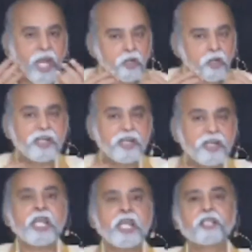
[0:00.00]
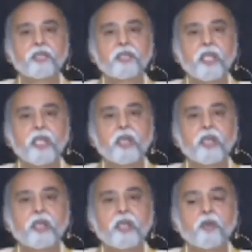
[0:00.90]
of intelligence,
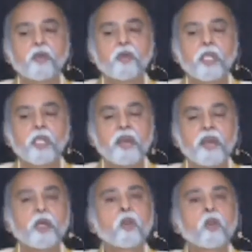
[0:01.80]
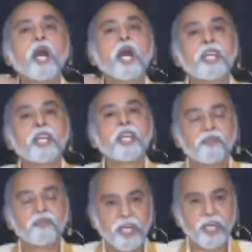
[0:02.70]
you are having wrong
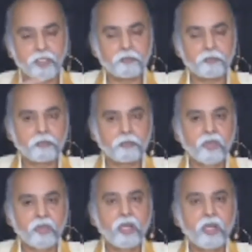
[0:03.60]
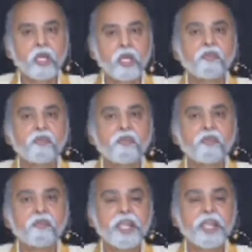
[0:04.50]
identification, which
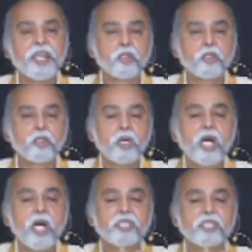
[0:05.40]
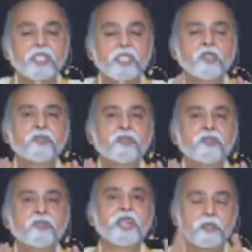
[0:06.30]
leads to a sense of
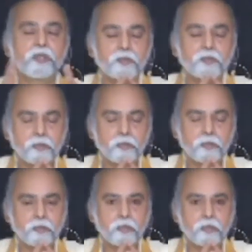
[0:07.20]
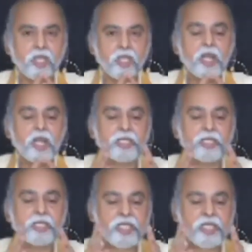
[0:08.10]
separation. The
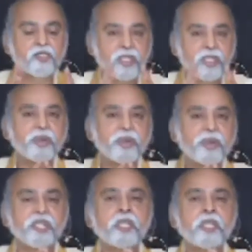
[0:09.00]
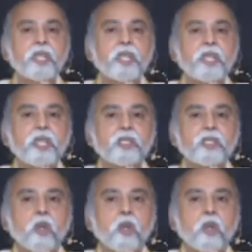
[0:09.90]
sense of separation is the
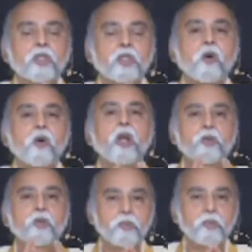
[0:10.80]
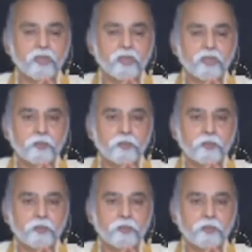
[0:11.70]
cause of all problems.